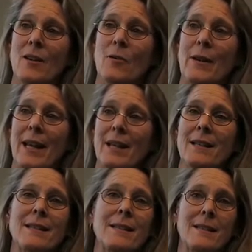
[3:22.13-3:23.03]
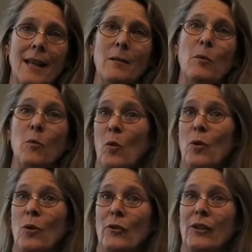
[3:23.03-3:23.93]
creating a sustainable
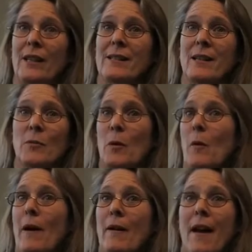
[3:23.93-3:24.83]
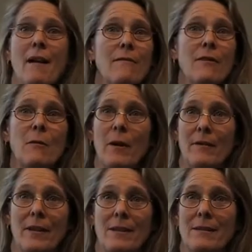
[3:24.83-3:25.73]
world is going to require every one
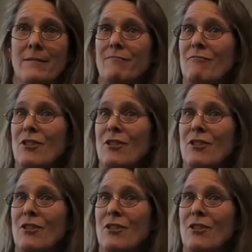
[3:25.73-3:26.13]
of us,